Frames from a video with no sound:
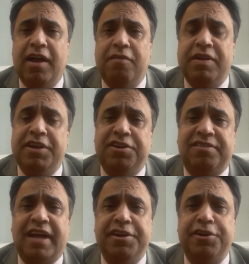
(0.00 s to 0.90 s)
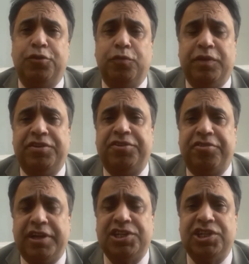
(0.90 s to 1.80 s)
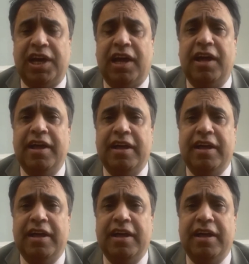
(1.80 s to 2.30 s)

When he decided to visit Russia,